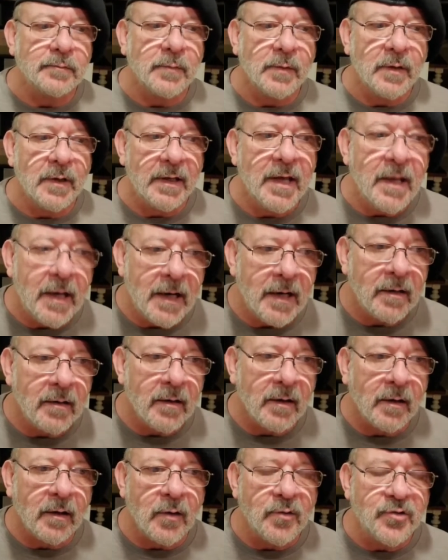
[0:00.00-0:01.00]
hitting
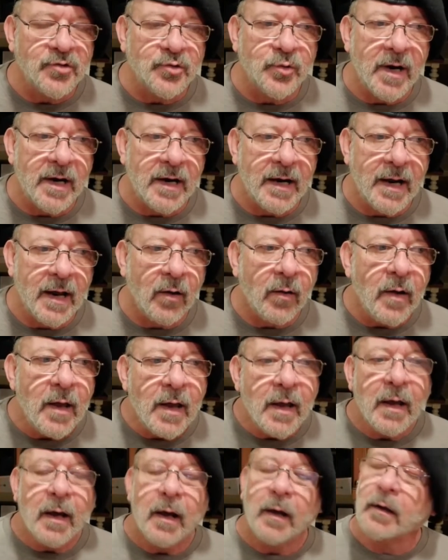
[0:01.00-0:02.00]
the coast right now.
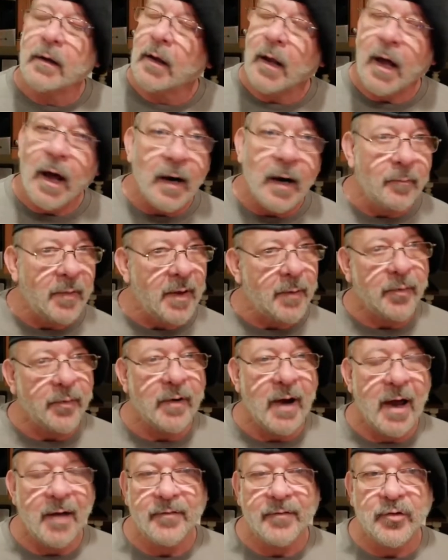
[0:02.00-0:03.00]
A lot of people are
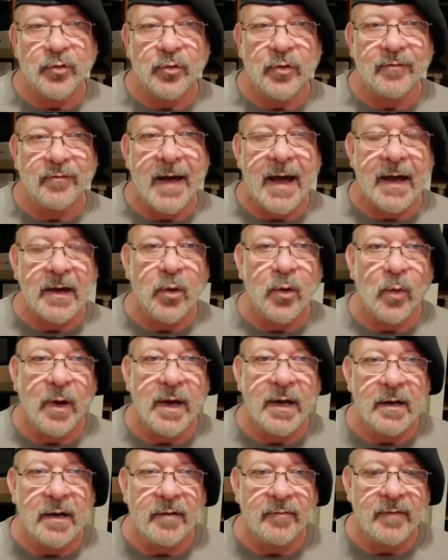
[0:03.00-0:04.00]
having to
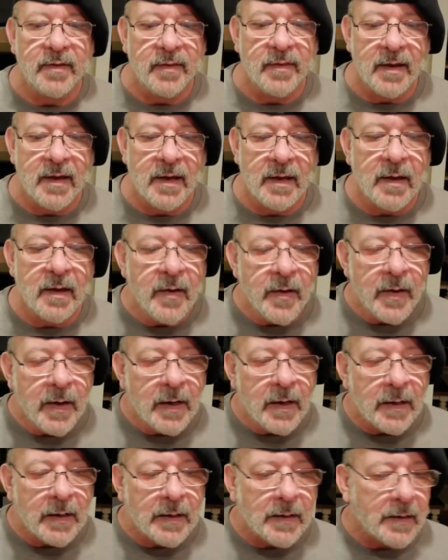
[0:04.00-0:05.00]
evacuate and everything.
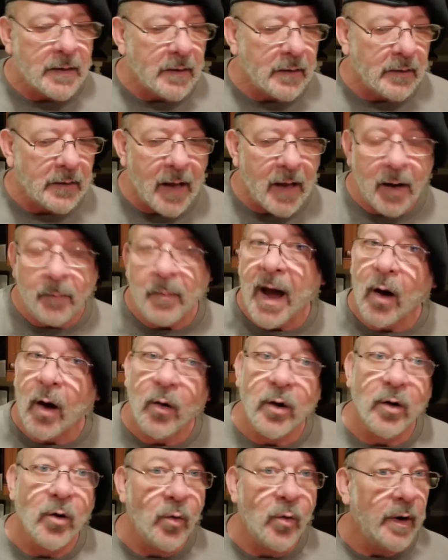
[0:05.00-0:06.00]
A lot of power
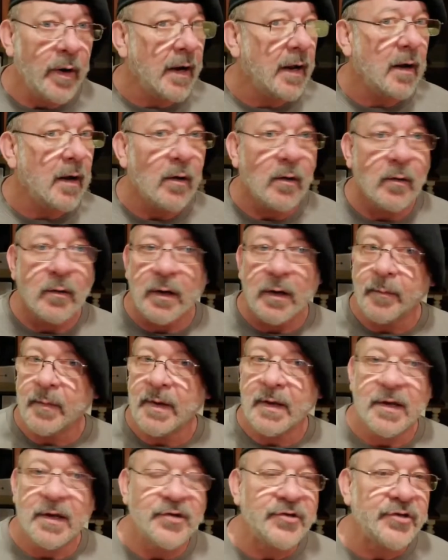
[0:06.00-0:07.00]
going out. I mean,
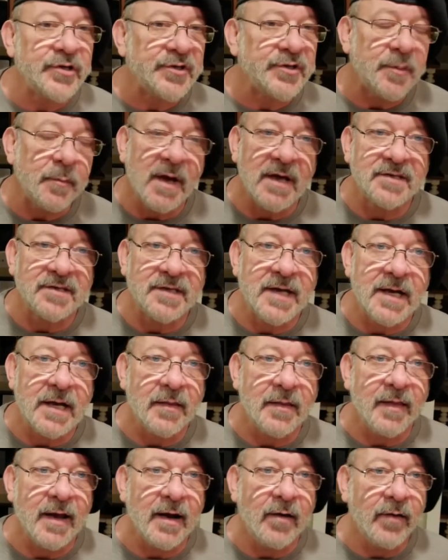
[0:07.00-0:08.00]
it's just a mess
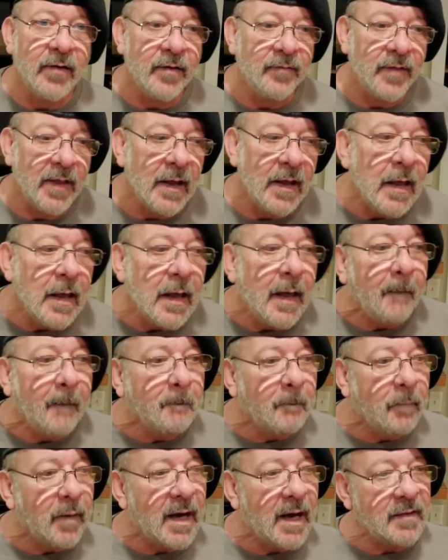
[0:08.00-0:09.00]
down there and everything.
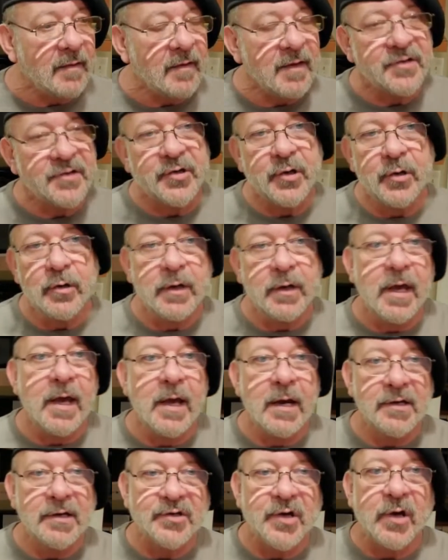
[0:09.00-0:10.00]
But this
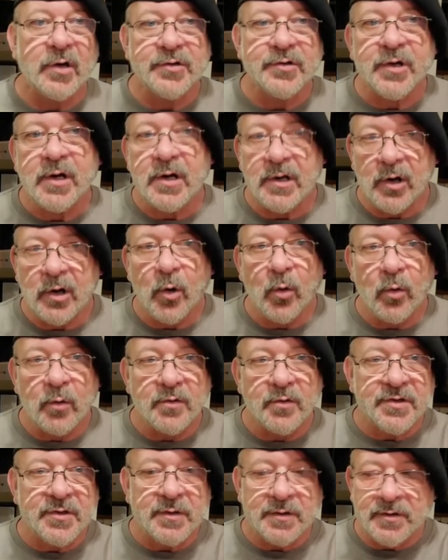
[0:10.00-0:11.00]
hurricane is also going to go,
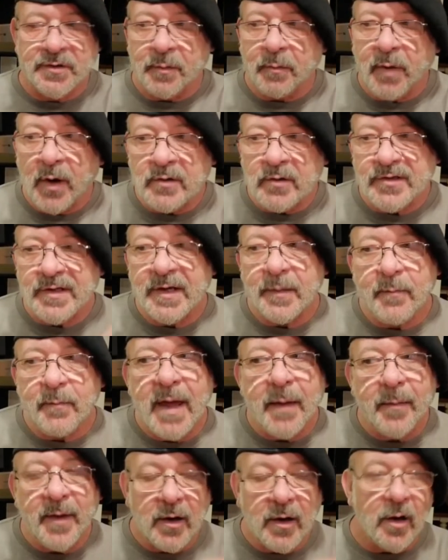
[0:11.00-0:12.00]
supposedly
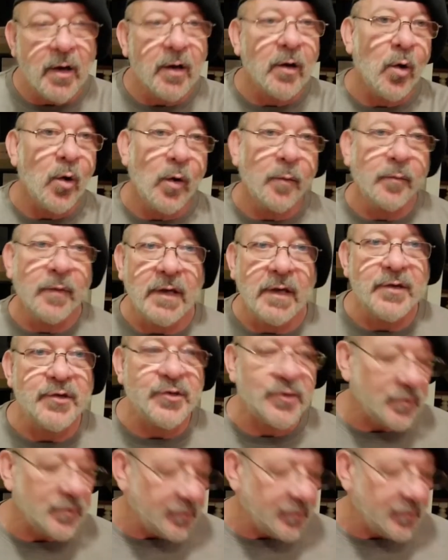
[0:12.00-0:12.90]
maybe going to go up the eastern